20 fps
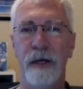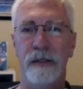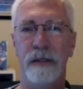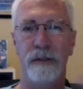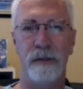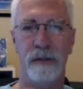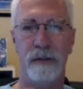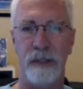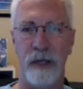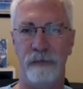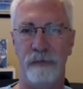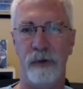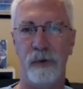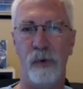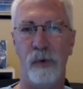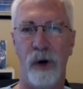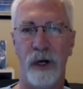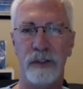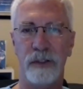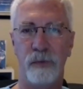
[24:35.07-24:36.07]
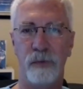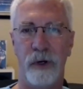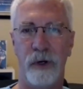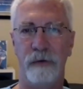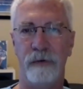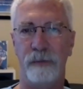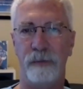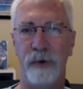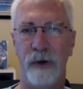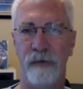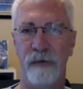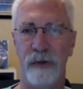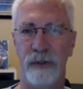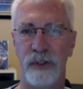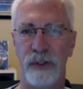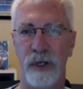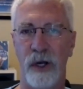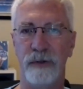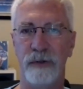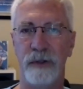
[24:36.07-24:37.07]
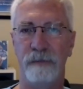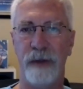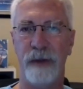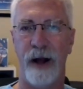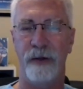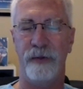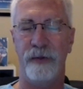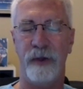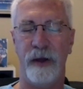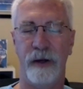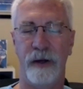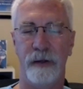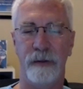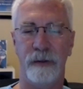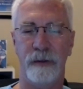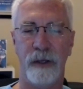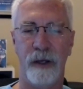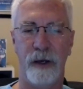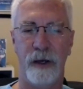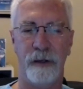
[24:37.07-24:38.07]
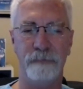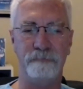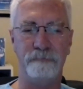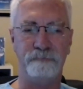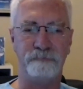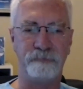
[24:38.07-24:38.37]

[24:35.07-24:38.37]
So definitely watch one of our previous shows about that. Okay,